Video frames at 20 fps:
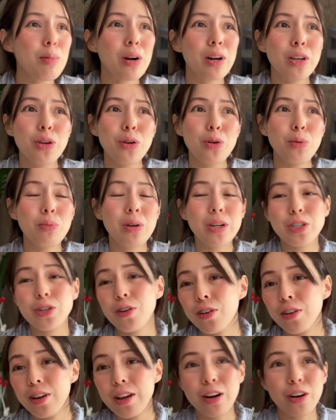Are you
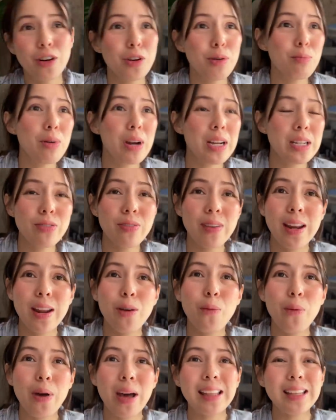breastfeeding well?